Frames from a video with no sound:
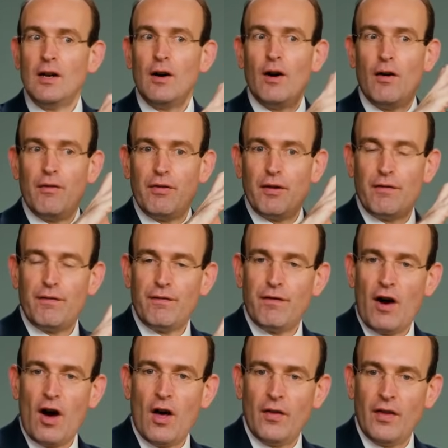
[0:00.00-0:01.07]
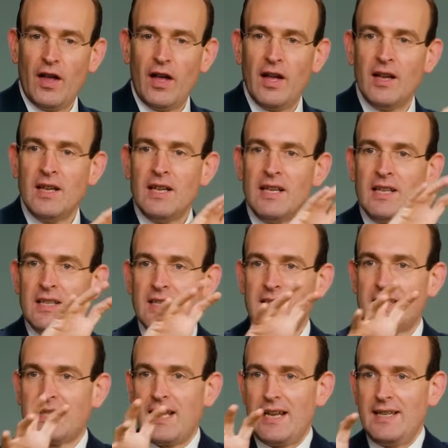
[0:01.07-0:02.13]
of the Father
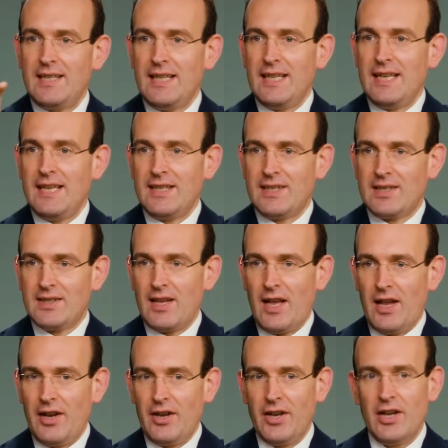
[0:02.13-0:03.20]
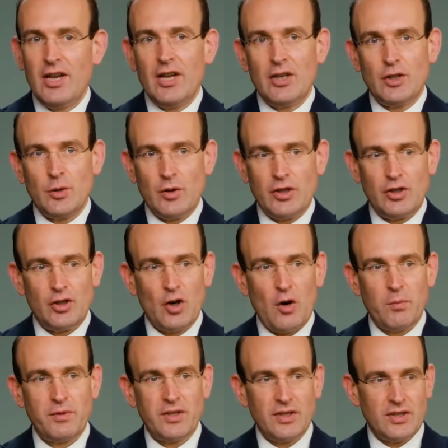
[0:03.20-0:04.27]
sending his Son to
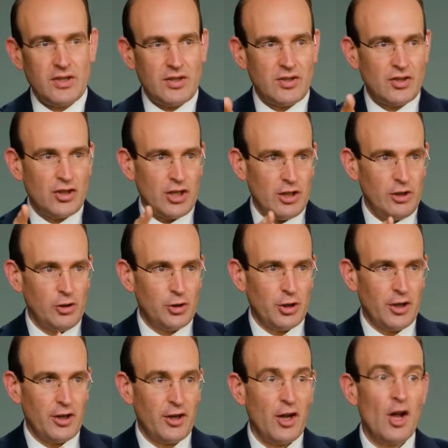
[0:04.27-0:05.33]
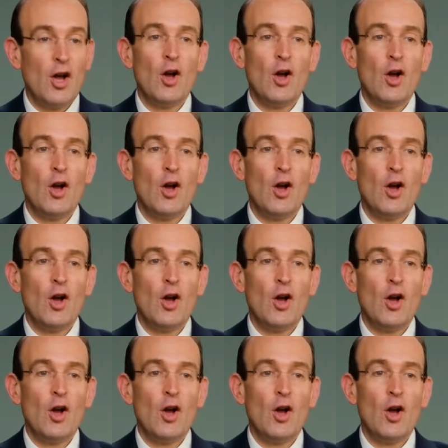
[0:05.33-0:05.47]
adopt us as children,